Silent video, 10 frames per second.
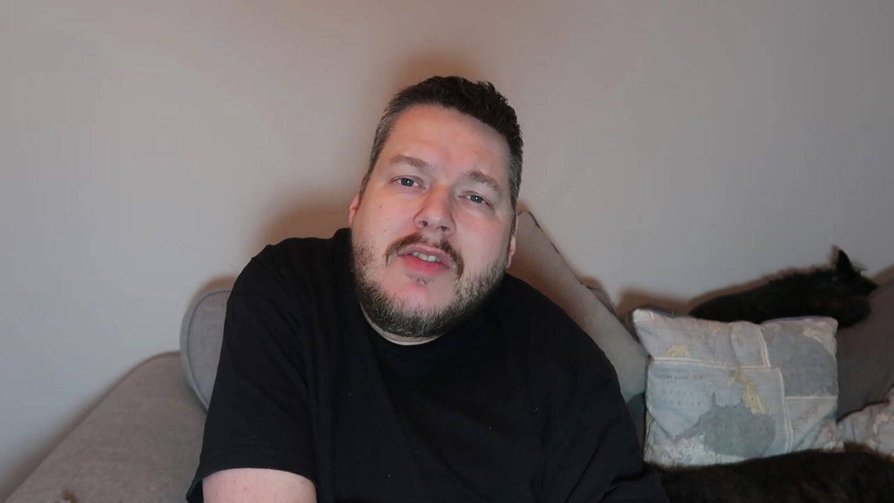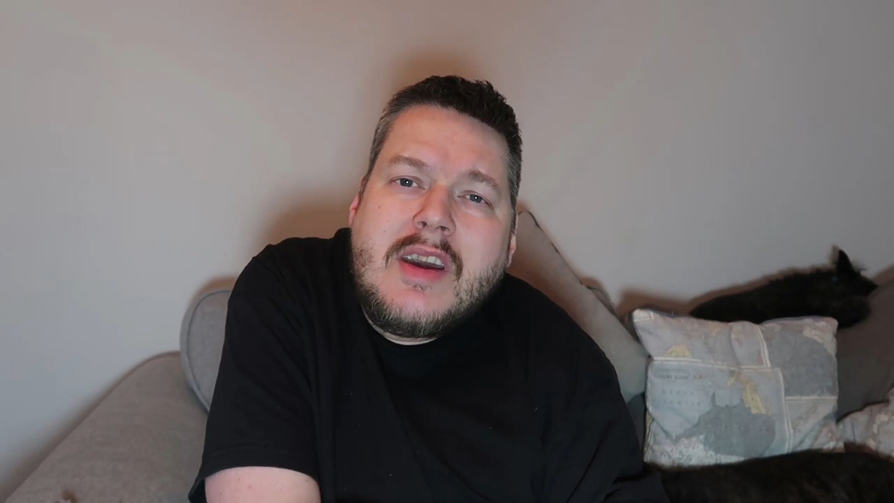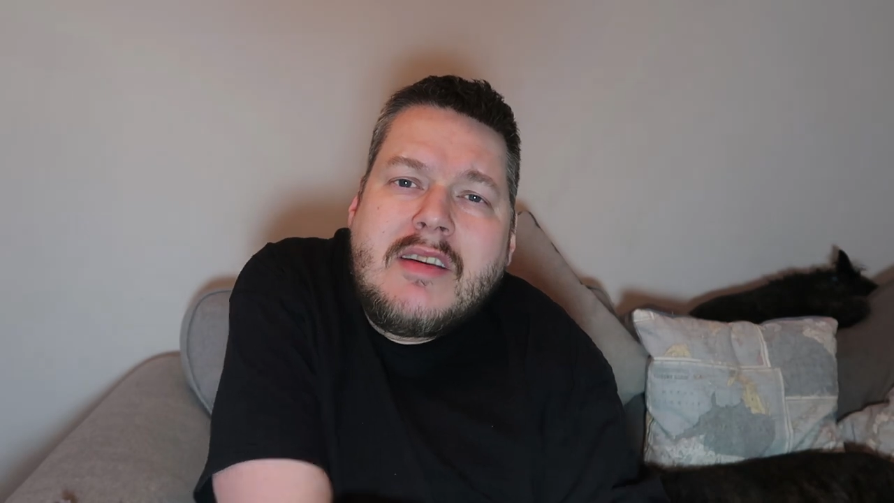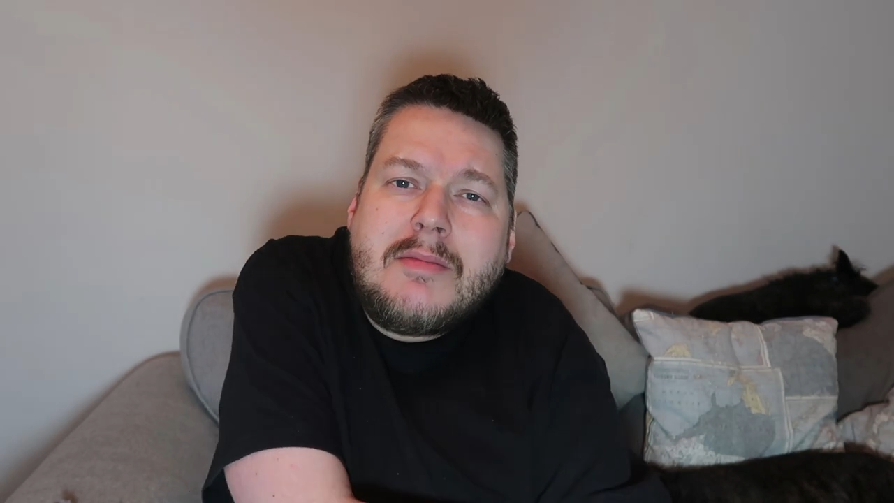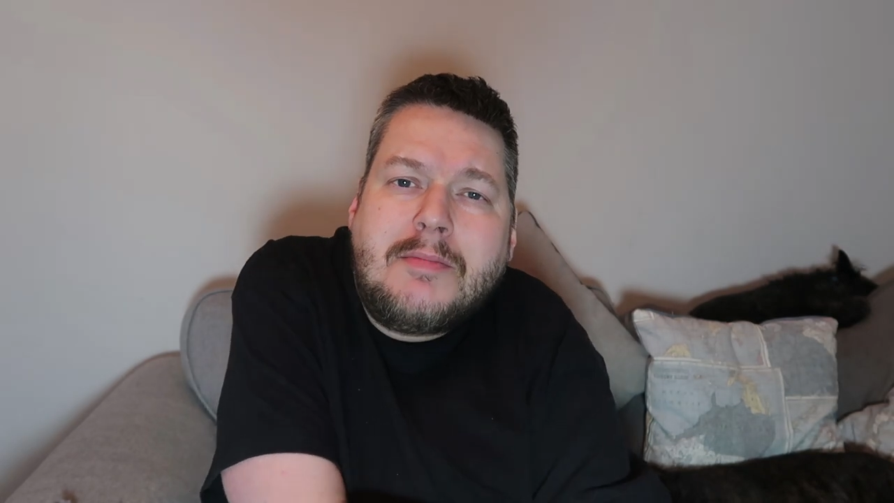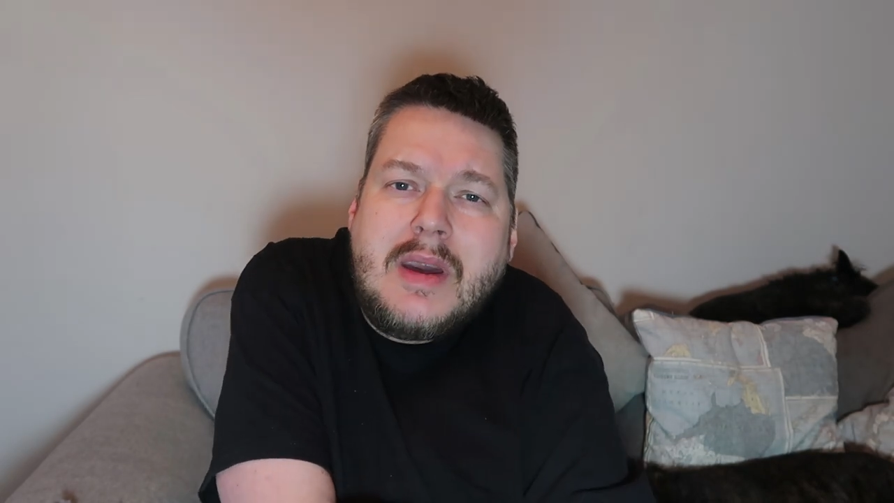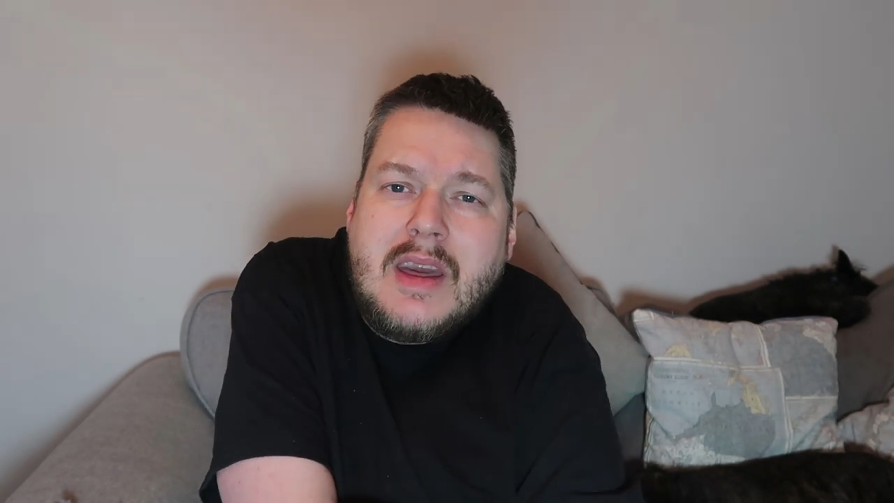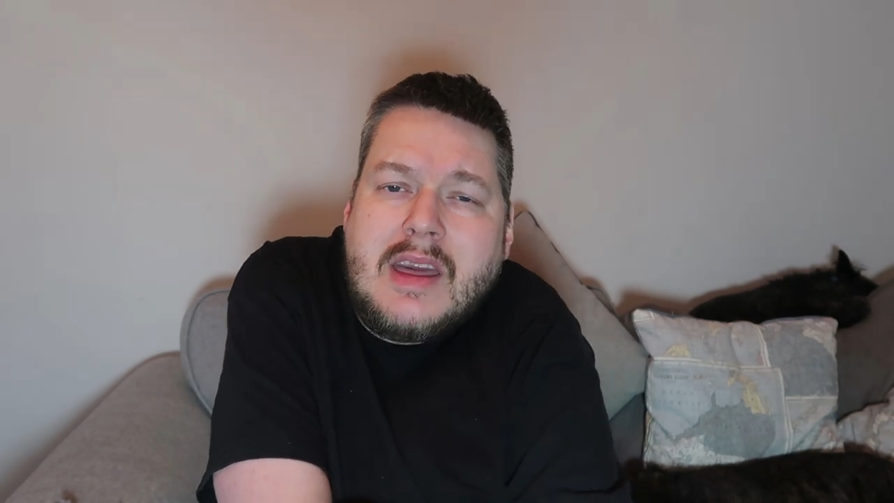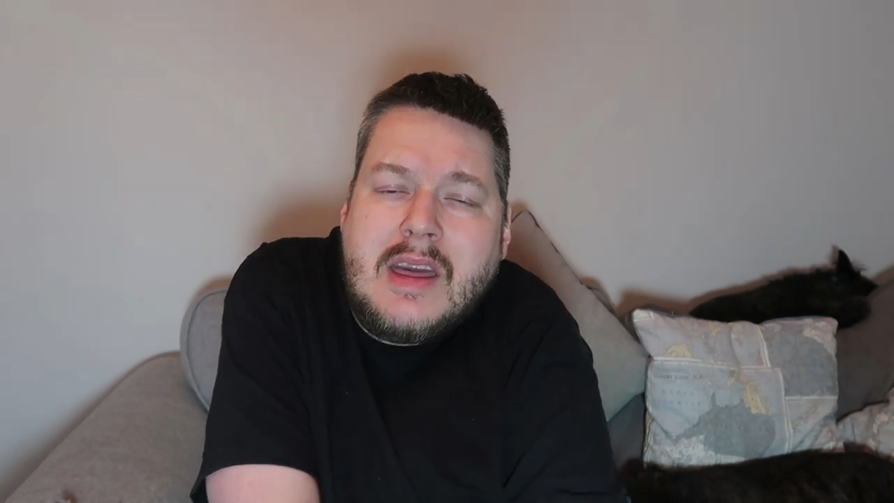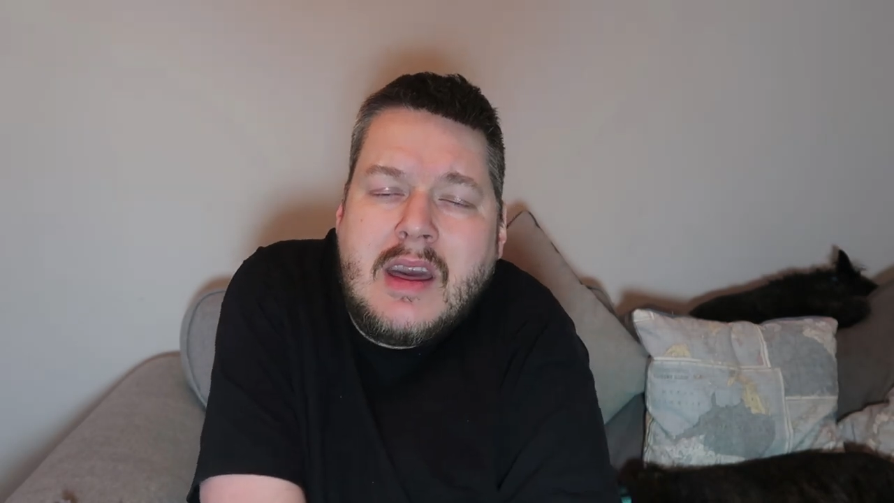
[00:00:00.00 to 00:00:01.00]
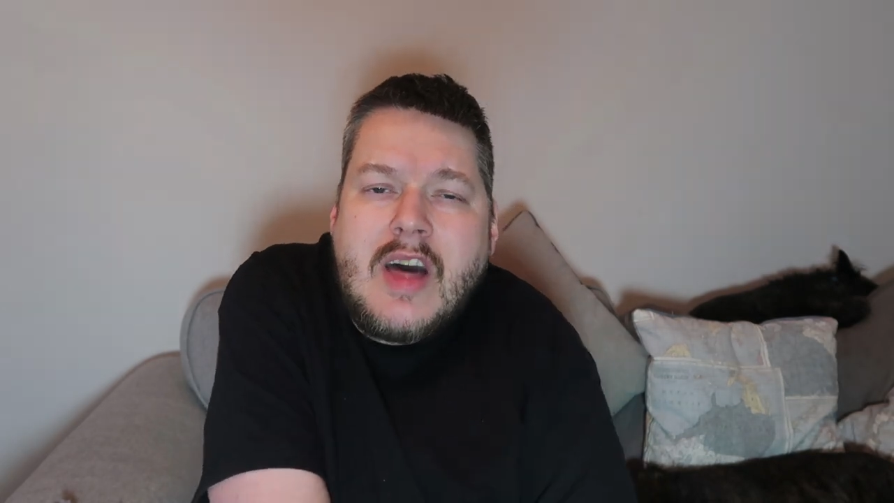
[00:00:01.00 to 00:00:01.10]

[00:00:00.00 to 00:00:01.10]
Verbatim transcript: things be